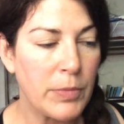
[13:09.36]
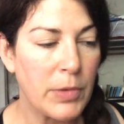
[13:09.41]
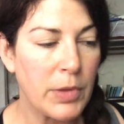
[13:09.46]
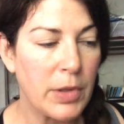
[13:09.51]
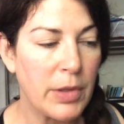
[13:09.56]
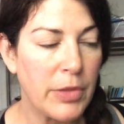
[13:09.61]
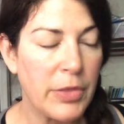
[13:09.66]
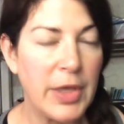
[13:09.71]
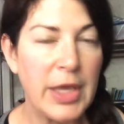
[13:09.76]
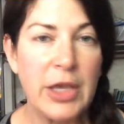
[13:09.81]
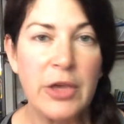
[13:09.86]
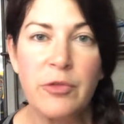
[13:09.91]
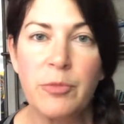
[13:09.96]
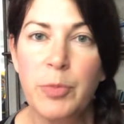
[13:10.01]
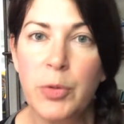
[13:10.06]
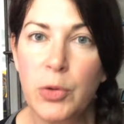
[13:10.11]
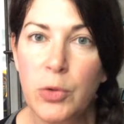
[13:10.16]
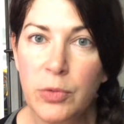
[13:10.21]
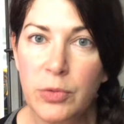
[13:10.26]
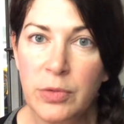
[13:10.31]
Think of
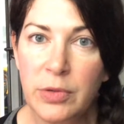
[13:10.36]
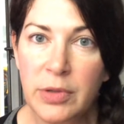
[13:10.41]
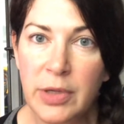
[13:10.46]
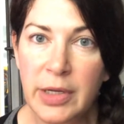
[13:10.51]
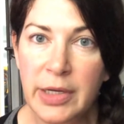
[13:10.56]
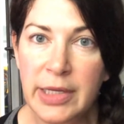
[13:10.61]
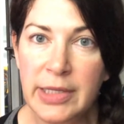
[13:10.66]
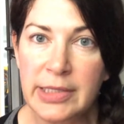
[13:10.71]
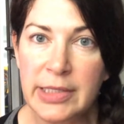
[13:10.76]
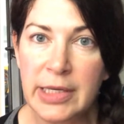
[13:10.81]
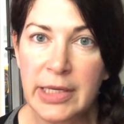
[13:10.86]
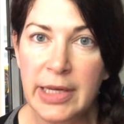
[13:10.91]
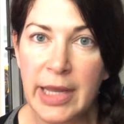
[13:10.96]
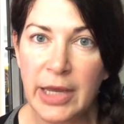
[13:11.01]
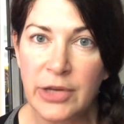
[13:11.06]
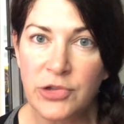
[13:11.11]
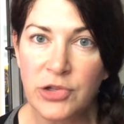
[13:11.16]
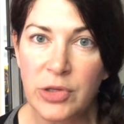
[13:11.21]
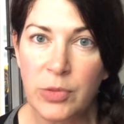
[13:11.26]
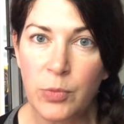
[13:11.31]
Putin and his
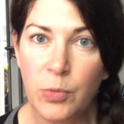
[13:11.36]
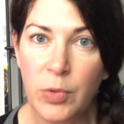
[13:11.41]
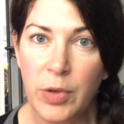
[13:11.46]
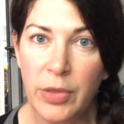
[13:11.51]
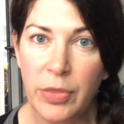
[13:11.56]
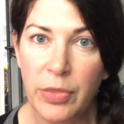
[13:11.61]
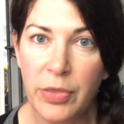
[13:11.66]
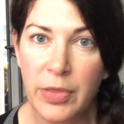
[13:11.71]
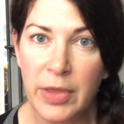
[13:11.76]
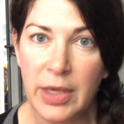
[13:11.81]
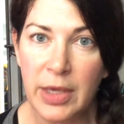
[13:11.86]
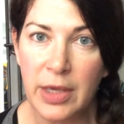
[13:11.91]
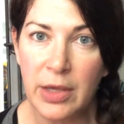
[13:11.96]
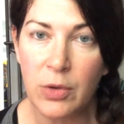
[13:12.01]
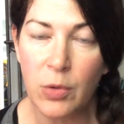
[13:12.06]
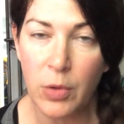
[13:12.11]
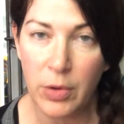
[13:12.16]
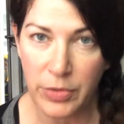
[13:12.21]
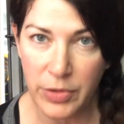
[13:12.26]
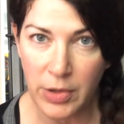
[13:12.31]
connection with
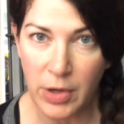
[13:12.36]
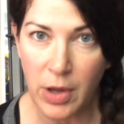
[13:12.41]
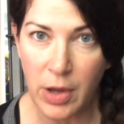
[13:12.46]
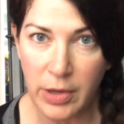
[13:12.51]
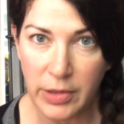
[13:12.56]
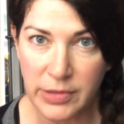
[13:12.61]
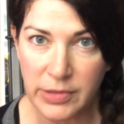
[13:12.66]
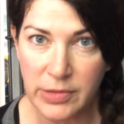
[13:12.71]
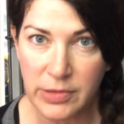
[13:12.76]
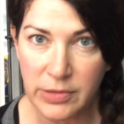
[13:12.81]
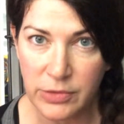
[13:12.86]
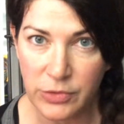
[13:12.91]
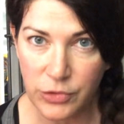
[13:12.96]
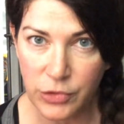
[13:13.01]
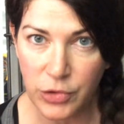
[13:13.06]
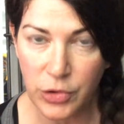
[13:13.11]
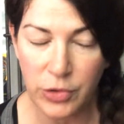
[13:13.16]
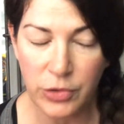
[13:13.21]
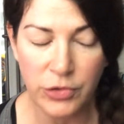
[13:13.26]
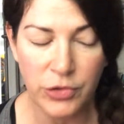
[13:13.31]
the Orthodox
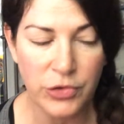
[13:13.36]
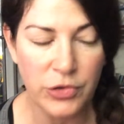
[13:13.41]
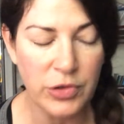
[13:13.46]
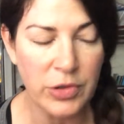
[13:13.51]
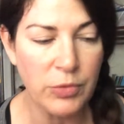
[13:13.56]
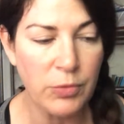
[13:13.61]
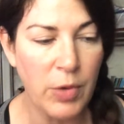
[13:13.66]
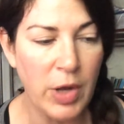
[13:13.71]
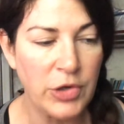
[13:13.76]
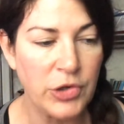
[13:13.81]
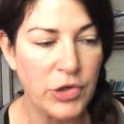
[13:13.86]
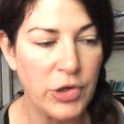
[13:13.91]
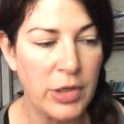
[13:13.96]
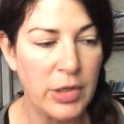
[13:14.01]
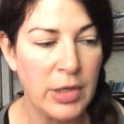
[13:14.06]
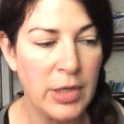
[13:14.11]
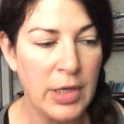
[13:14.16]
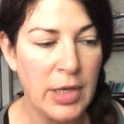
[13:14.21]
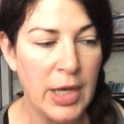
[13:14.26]
Church in Russia